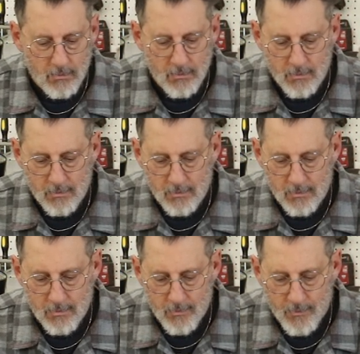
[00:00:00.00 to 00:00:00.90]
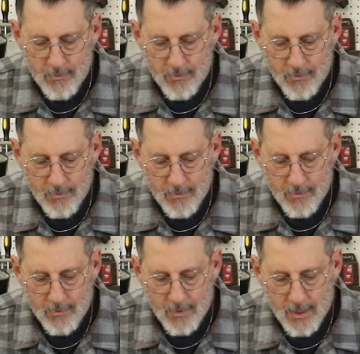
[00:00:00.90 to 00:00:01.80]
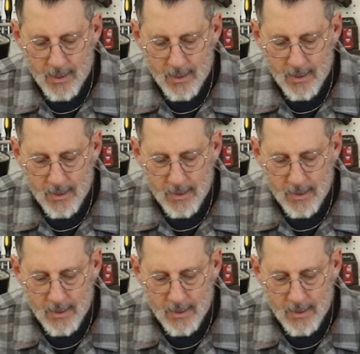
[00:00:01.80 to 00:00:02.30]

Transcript: (silence)